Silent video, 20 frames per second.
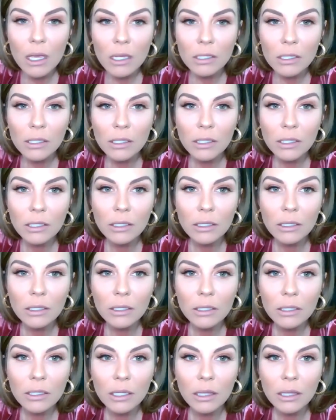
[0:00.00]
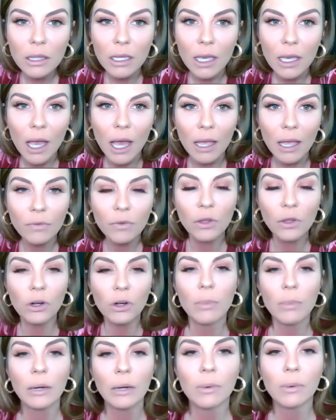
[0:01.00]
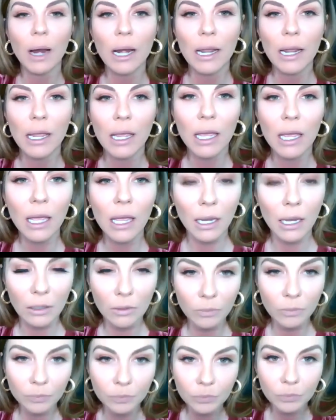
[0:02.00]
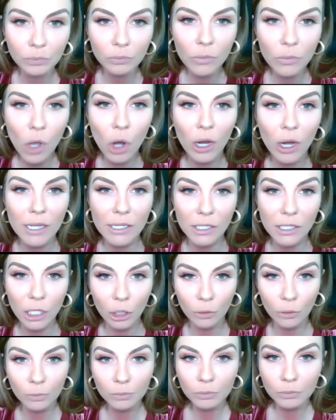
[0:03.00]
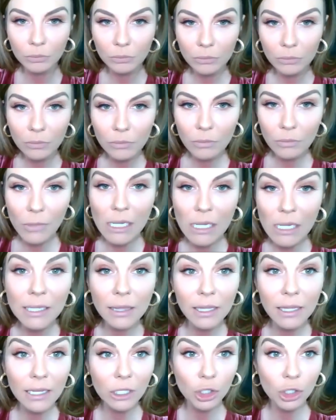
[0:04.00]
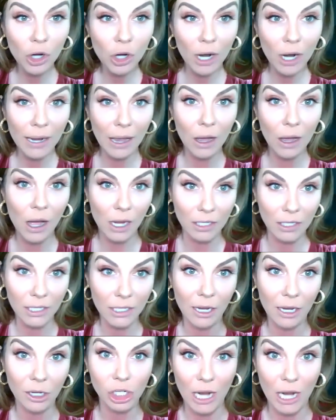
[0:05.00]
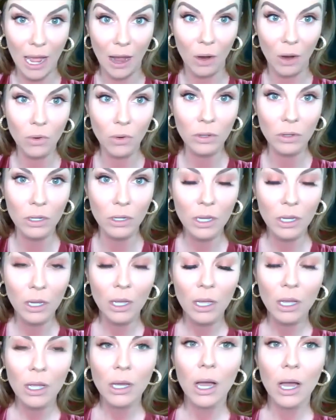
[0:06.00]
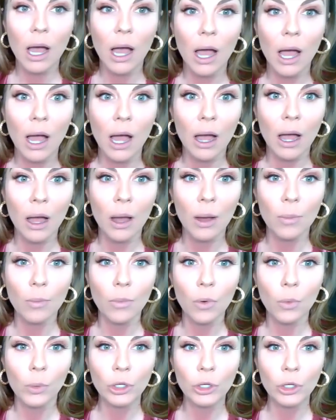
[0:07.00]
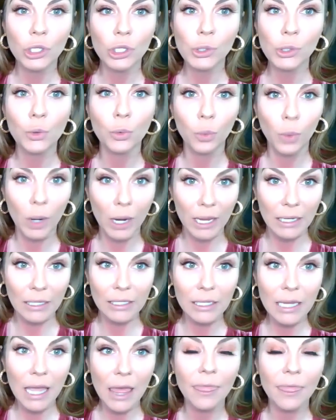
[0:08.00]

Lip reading: Cynthia, if you don't mind writing in. Okay, so Cynthia's trying out Antiage now, which is great.